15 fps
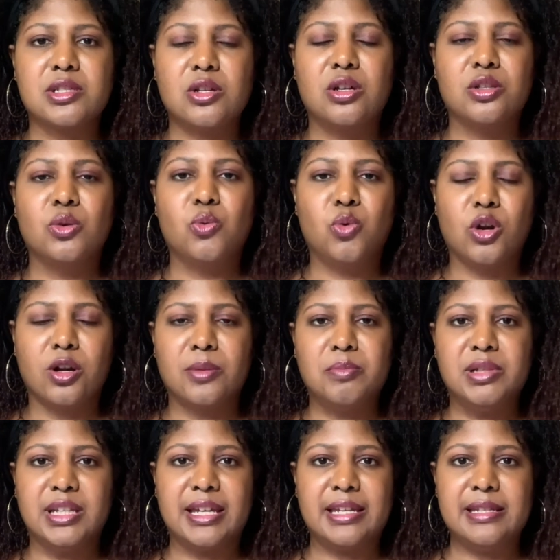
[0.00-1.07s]
on the
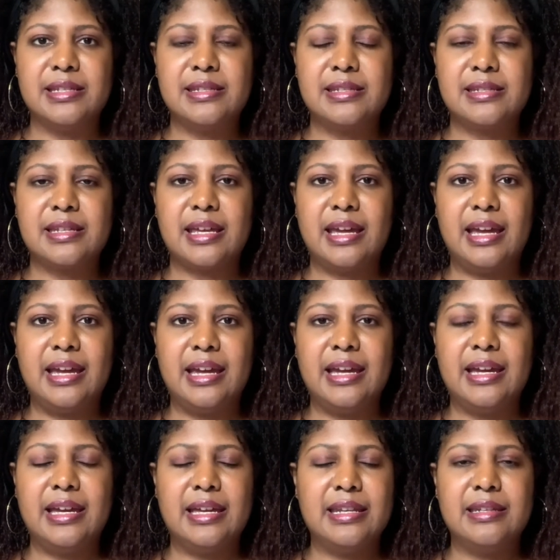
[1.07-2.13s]
workplace,
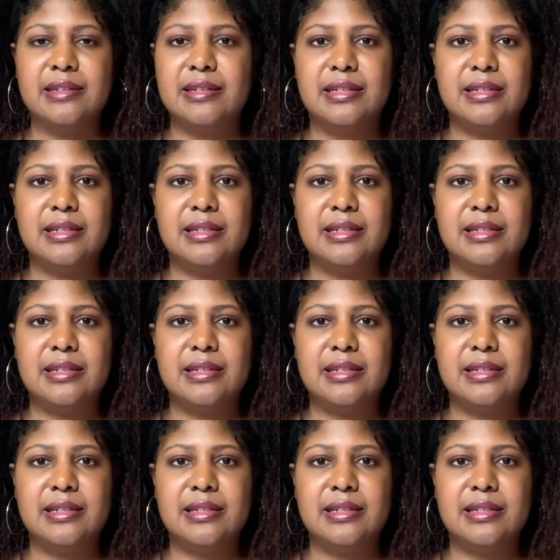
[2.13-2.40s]
and